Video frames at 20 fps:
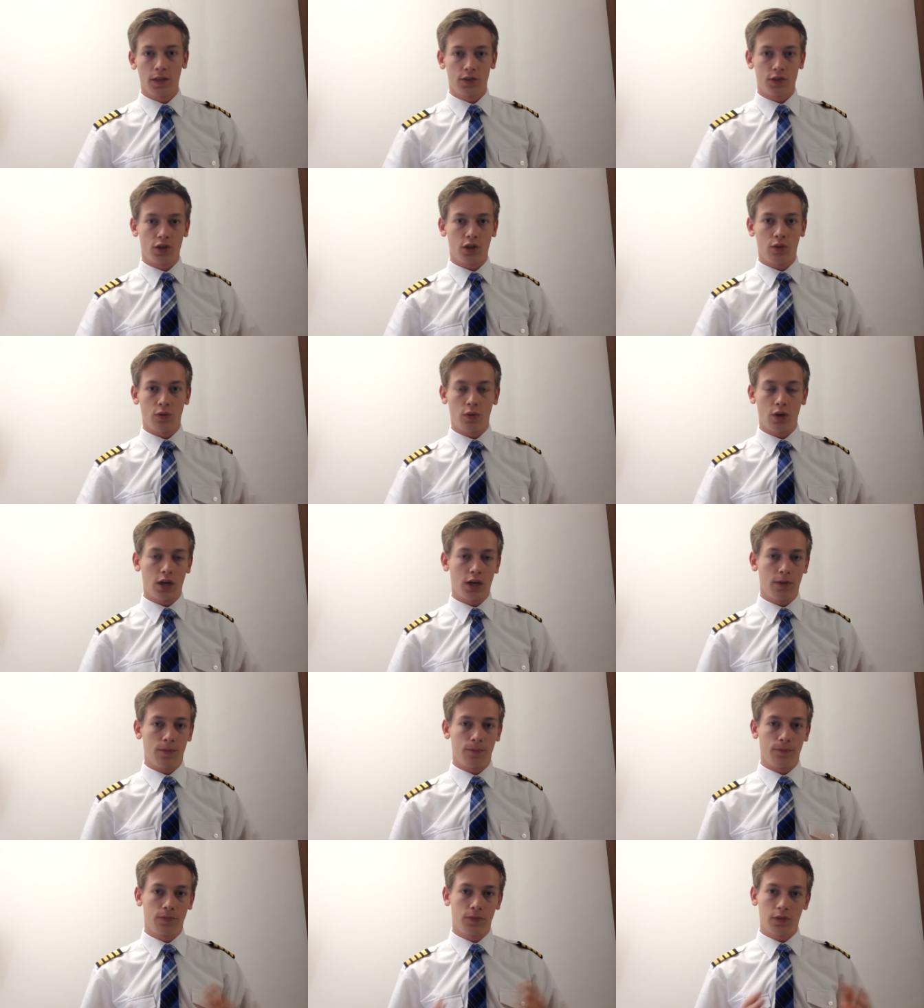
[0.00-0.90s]
So
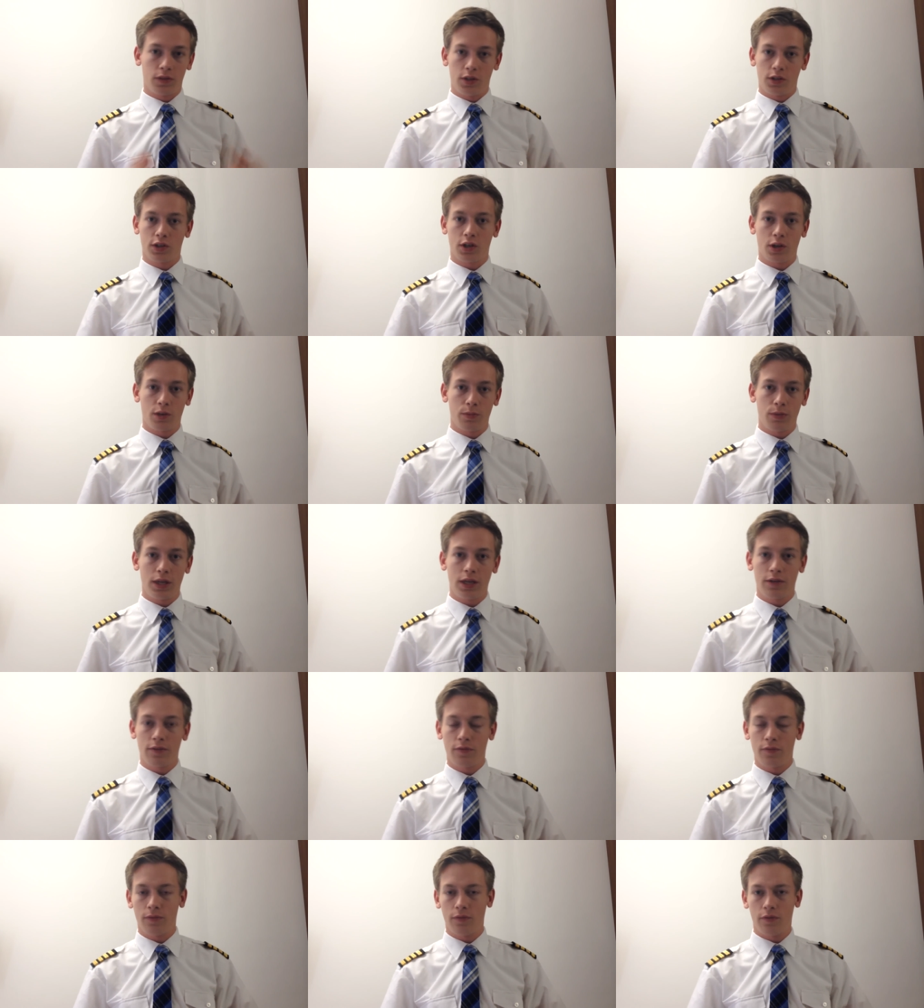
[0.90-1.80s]
um, this is going to
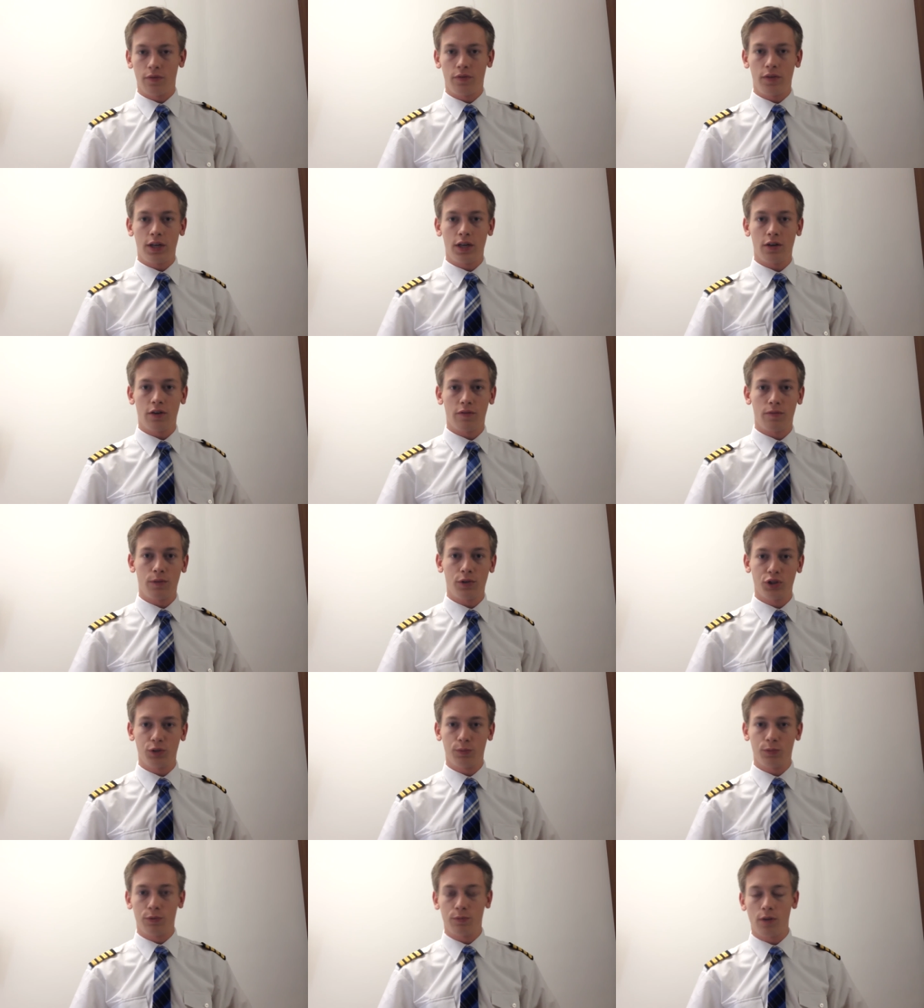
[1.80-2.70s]
be a, a video of
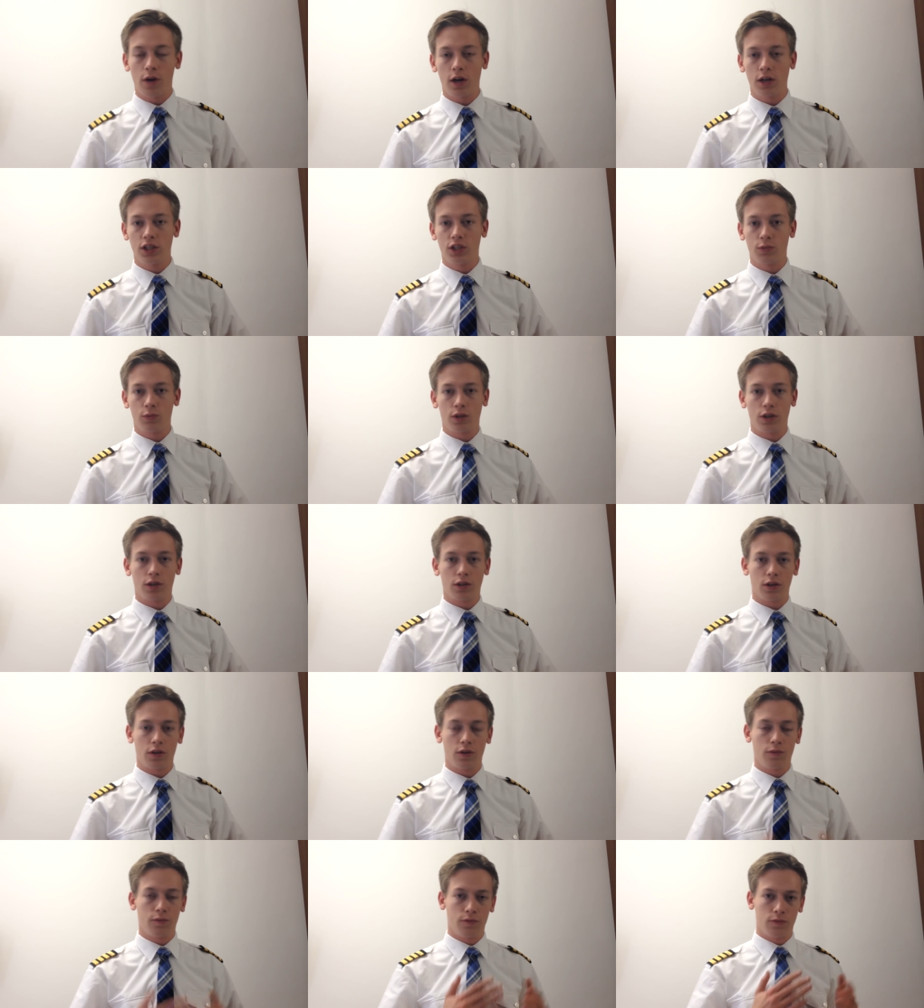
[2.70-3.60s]
multiple parts. We're
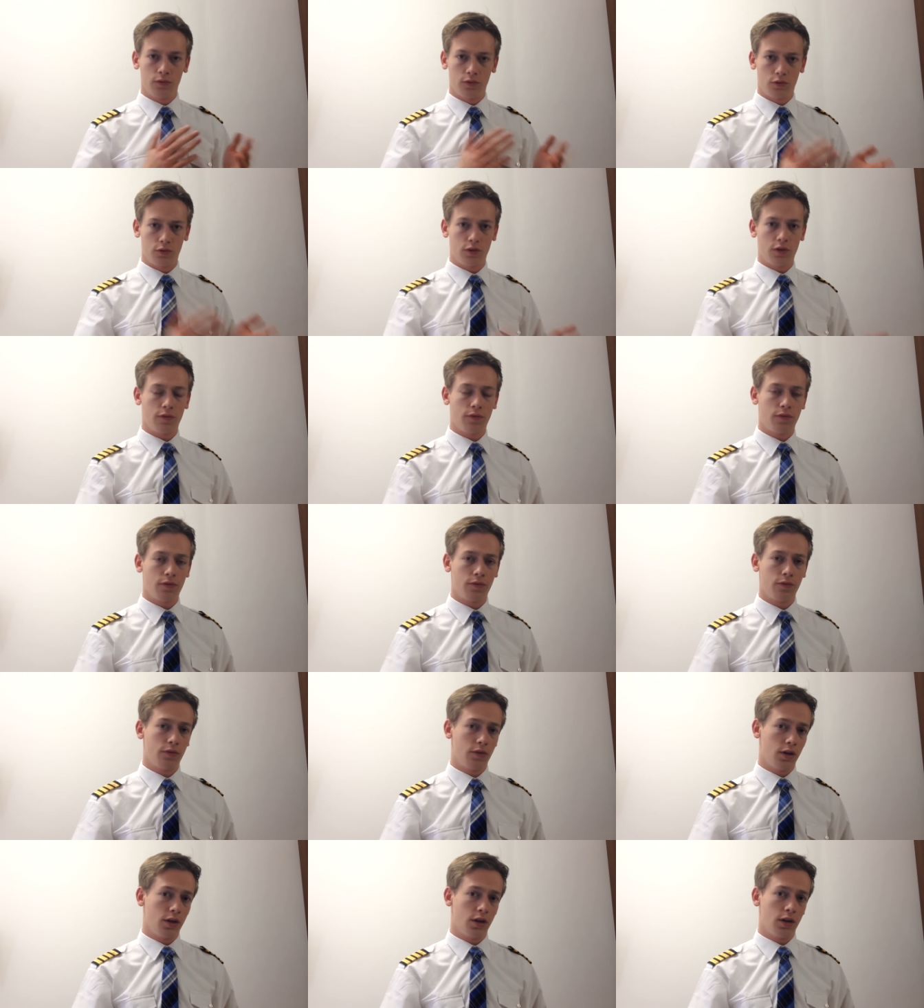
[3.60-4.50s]
going to go through the
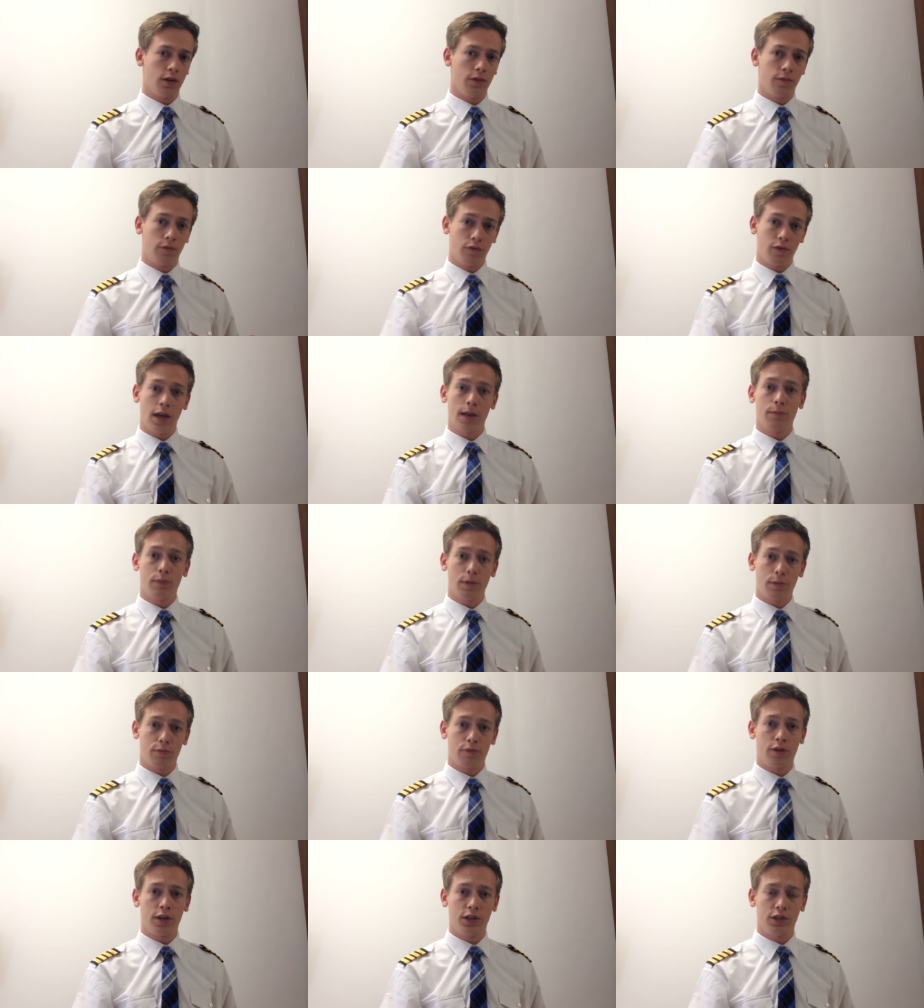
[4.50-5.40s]
f uh, flight
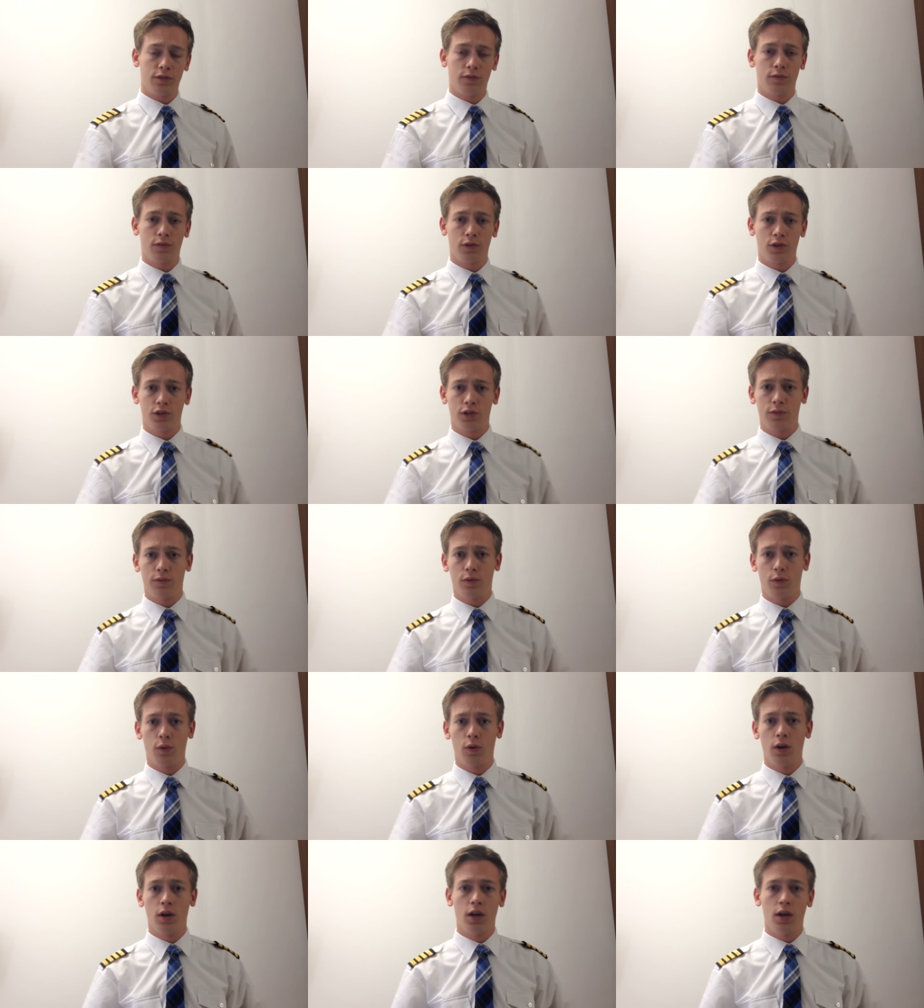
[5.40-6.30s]
preparation first of
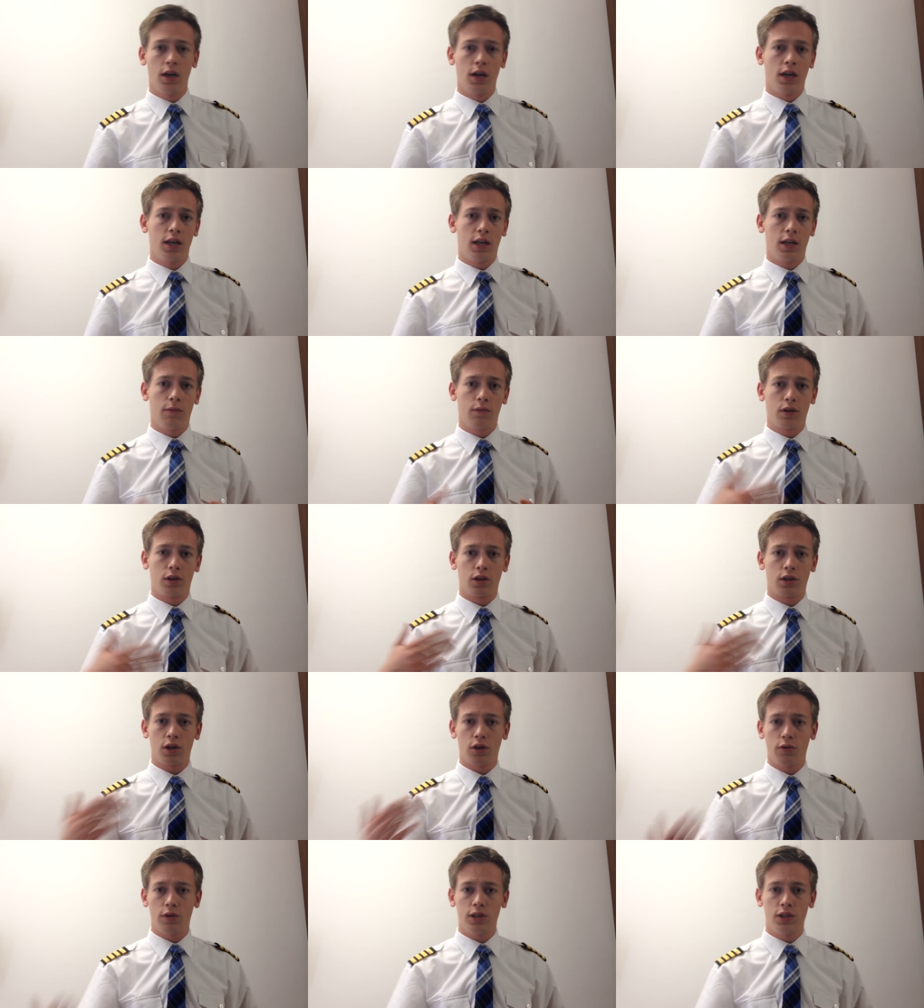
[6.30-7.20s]
all, then we're
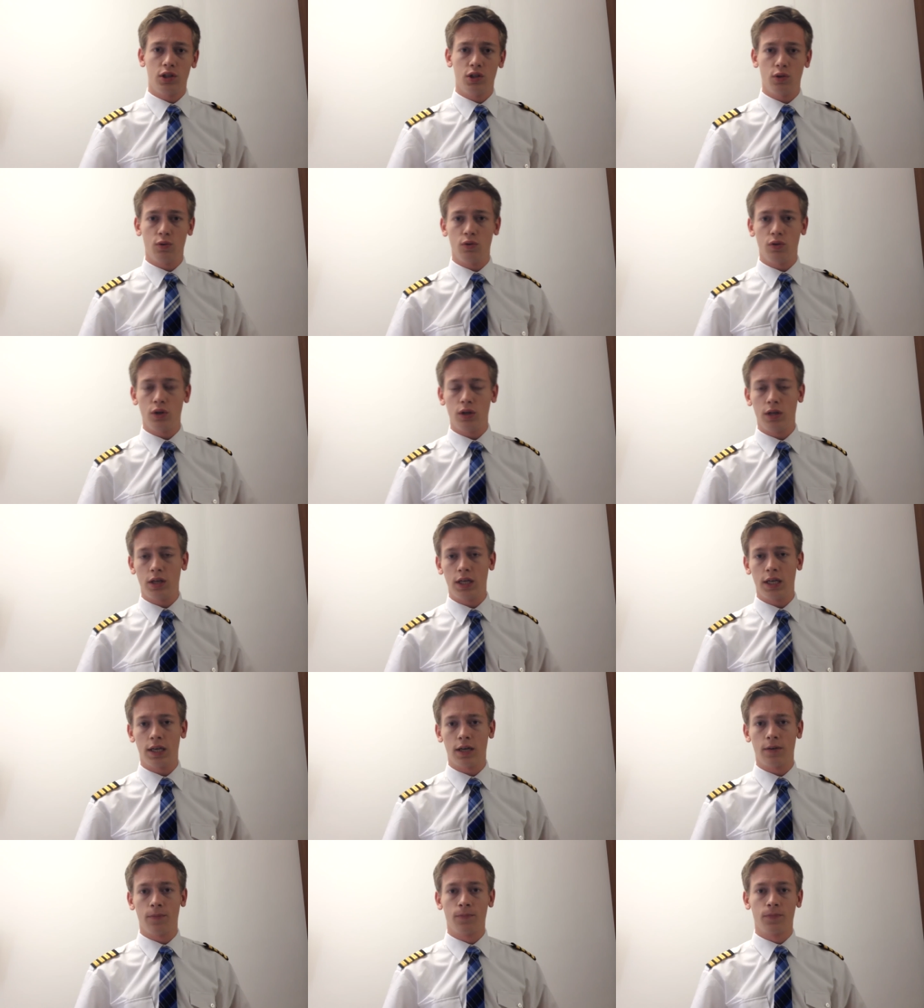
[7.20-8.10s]
going to go into
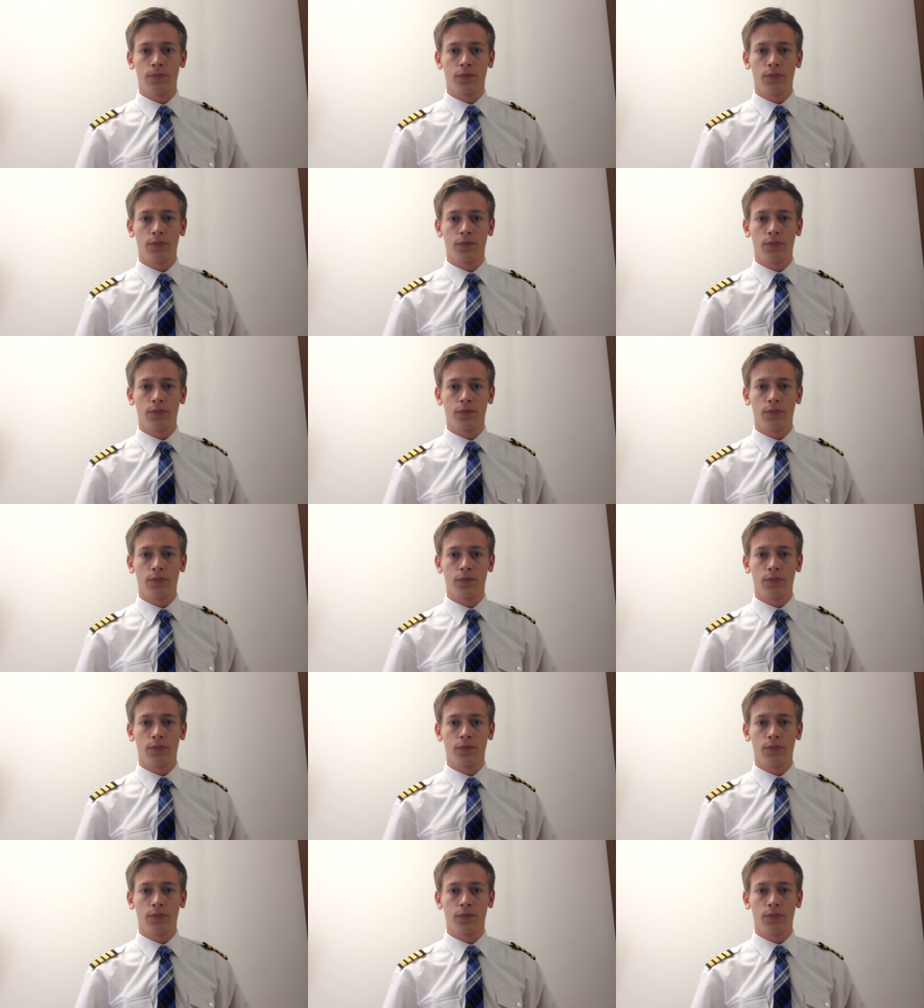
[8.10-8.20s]
the uh,